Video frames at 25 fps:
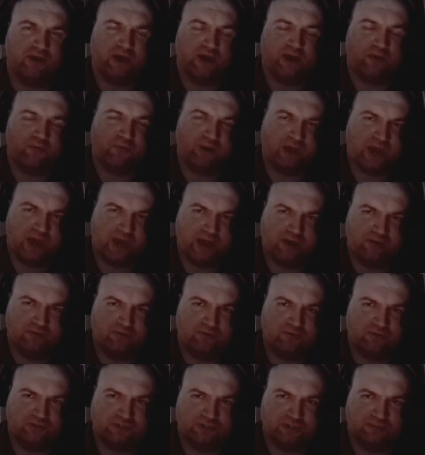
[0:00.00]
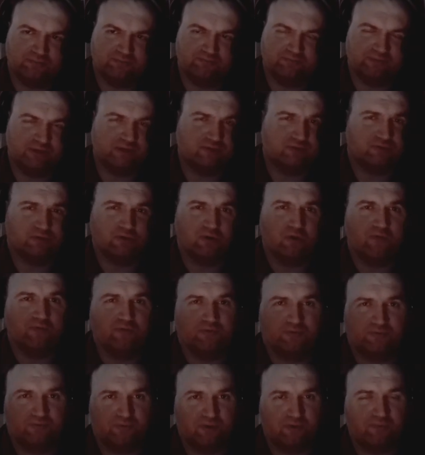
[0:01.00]
I want to add a little something. Basically, over
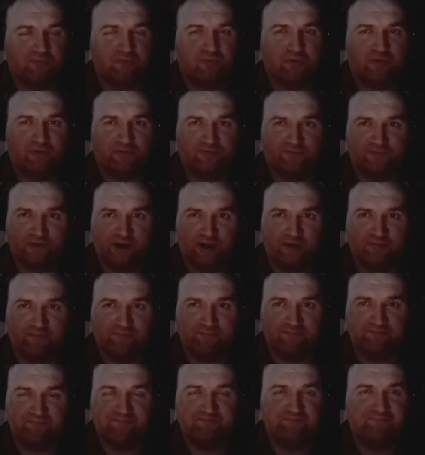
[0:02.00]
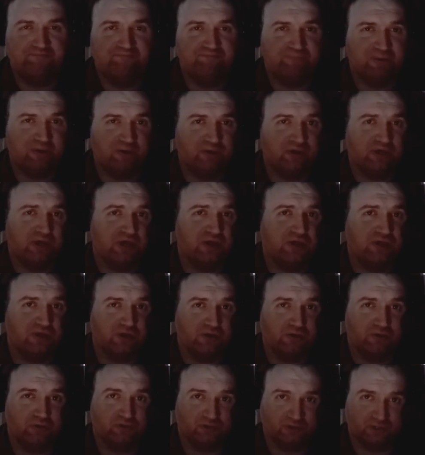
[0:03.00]
3.5 billion
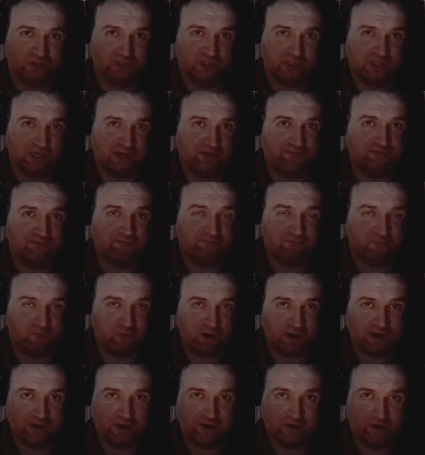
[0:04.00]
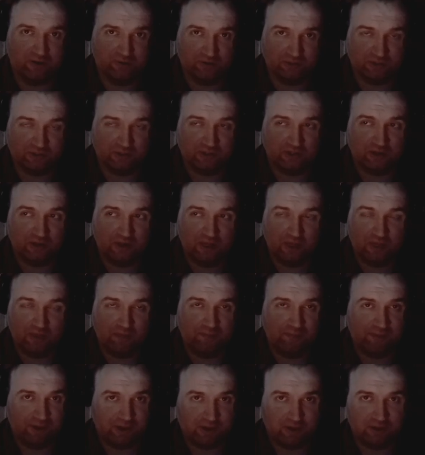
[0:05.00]
users left Windows
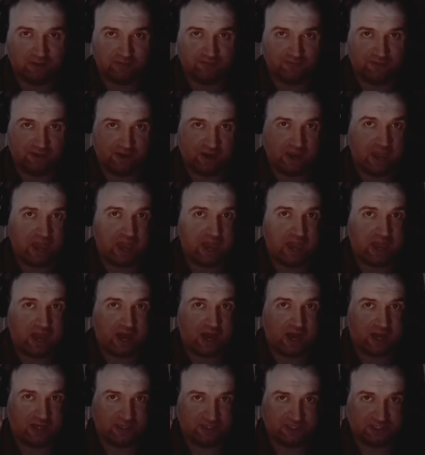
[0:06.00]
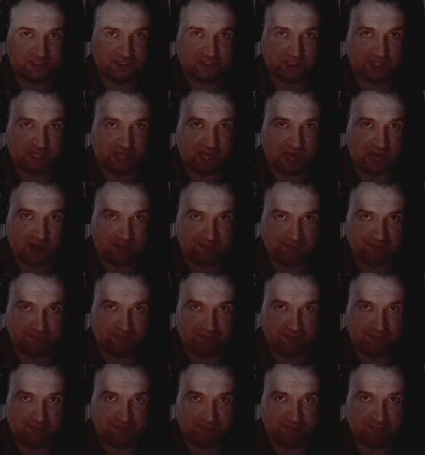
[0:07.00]
because of the AI slop.